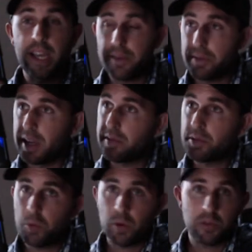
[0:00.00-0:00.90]
have
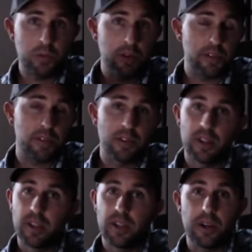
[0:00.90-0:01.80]
ever worked with
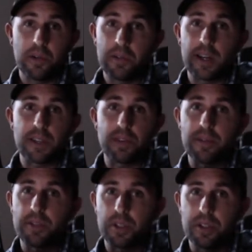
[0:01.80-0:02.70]
over the last five,
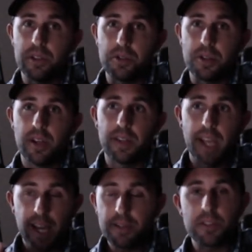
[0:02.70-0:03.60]
six years, they
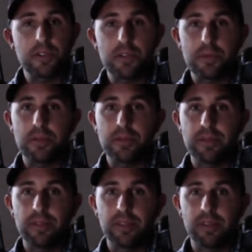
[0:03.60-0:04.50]
have these systems.
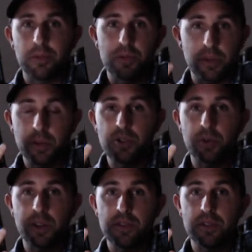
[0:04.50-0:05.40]
When someone
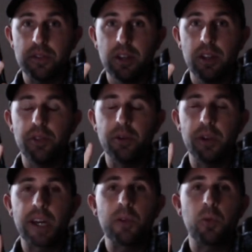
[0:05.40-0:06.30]
joins, they're
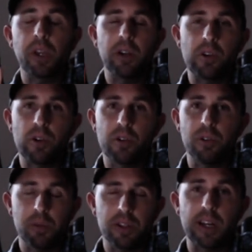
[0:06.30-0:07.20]
not working harder
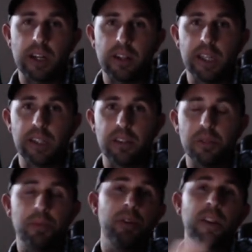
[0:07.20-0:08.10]
with that client. They're
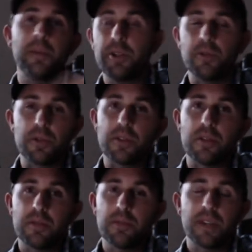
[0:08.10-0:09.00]
putting them into a
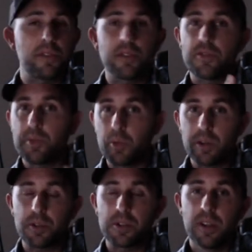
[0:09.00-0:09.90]
system. That system
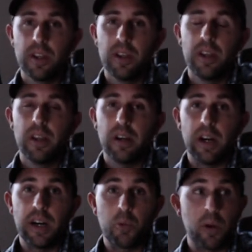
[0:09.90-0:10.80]
works.
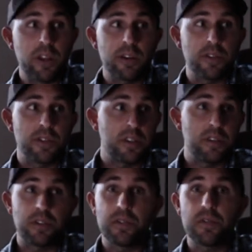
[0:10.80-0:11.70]
Uh, whether it's a
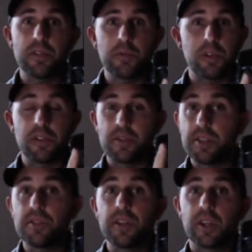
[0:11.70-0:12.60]
system with
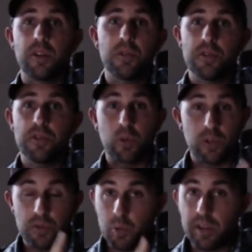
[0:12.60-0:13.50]
assistant coaches or
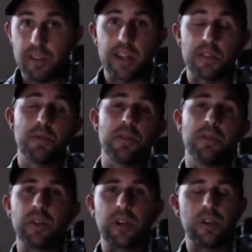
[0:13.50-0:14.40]
it's with that
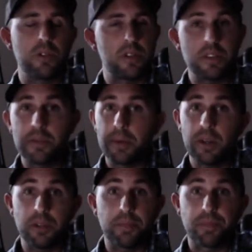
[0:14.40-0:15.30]
specific coach, it doesn't matter,